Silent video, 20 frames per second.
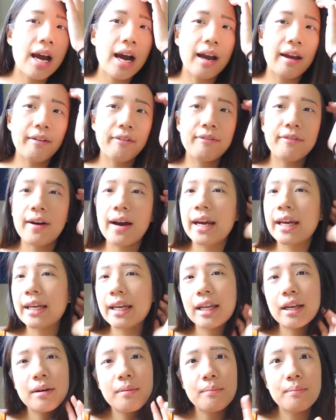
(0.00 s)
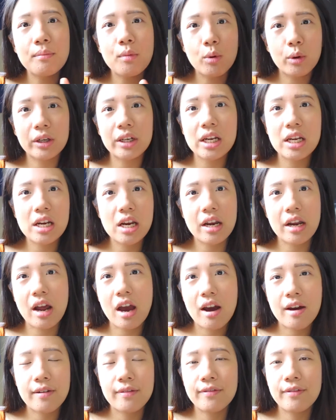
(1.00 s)
I find it more than
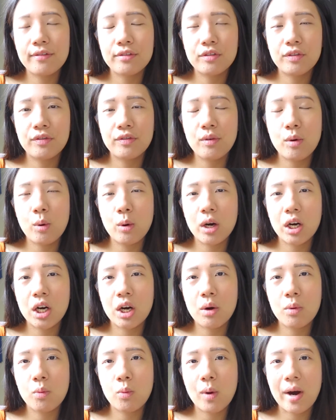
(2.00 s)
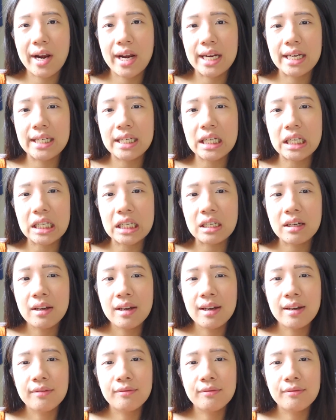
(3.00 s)
enough for what I need.